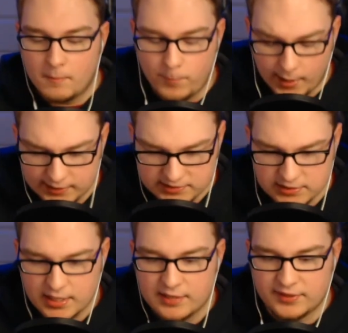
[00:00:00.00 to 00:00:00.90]

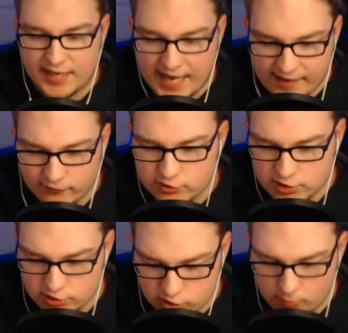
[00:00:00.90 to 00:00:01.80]
But the average
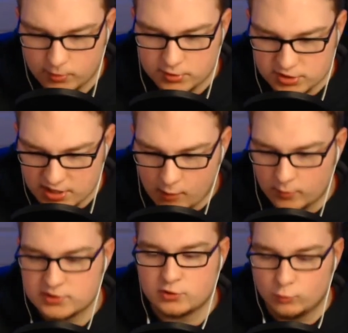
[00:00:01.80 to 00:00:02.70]
consumer does not
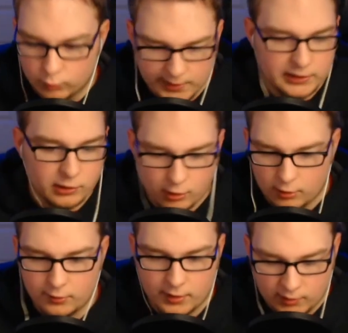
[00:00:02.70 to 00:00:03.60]
want to
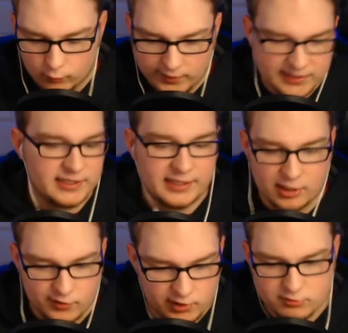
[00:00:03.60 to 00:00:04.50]
relearn and rethink
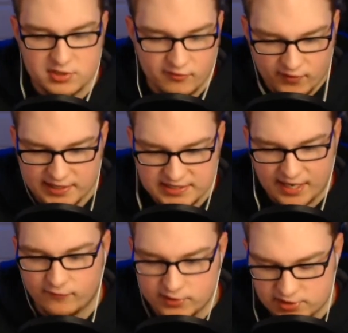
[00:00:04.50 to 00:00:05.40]
how they use a device
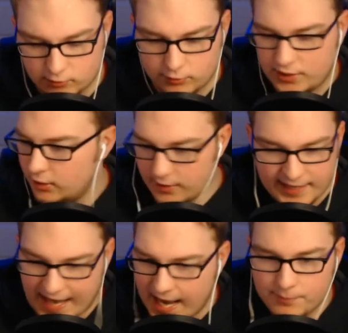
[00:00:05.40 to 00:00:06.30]
every single year.
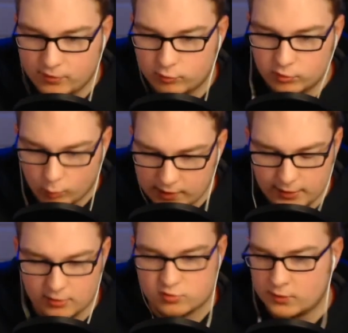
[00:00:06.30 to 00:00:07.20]
It happened with
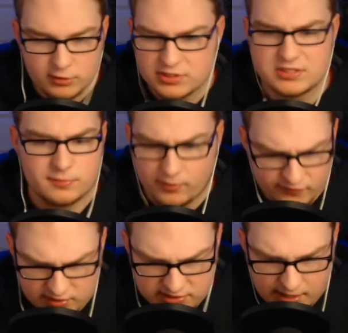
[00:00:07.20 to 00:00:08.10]
Windows. Windows is a
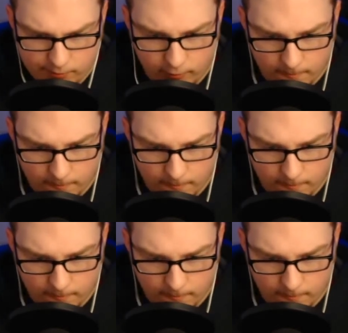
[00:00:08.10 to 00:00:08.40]
perfect example.